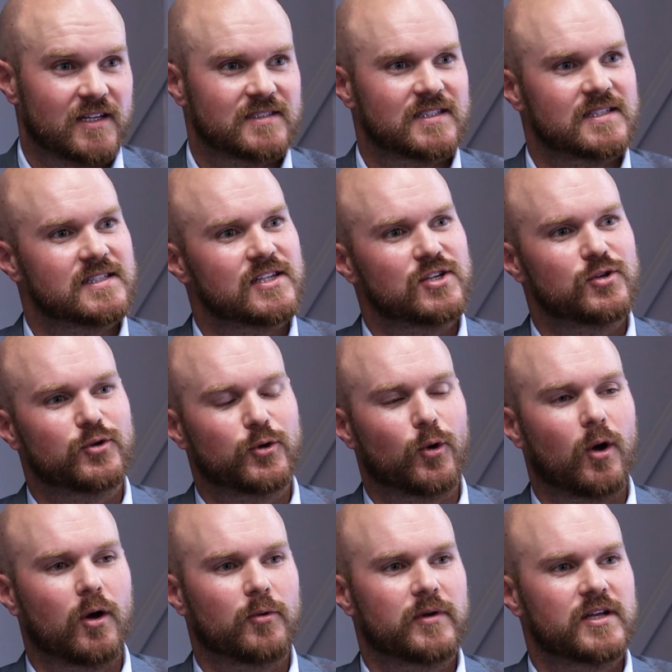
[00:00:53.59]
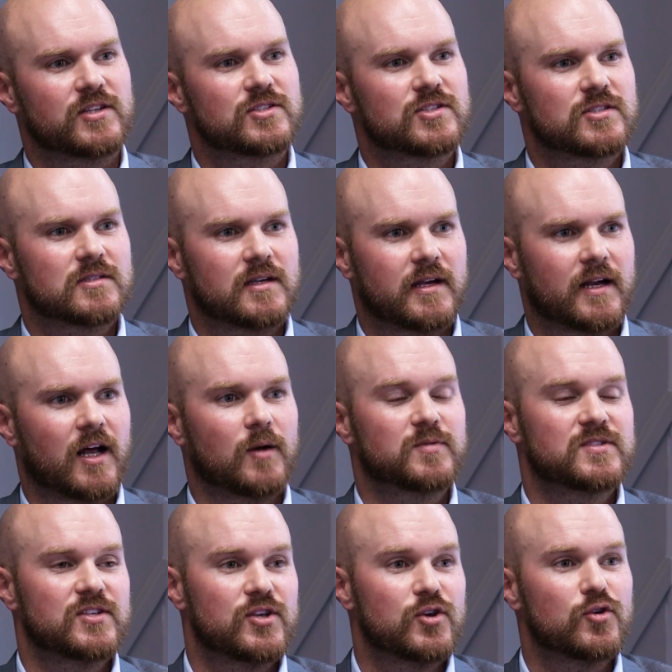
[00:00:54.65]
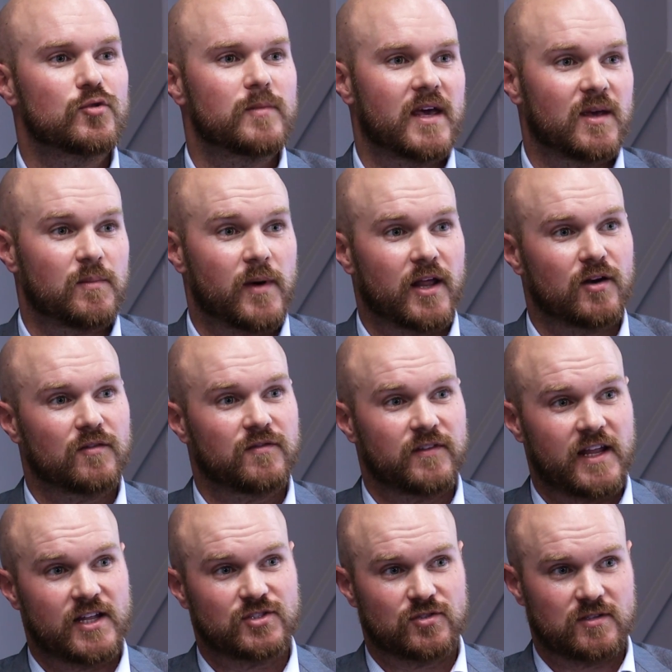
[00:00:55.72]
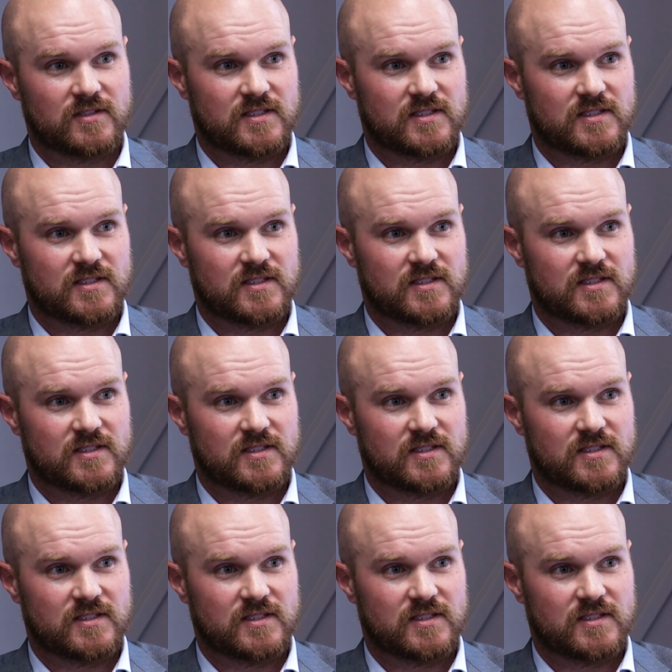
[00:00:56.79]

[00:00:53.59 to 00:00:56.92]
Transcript: us continue to grow our reach, and it helps you make better financial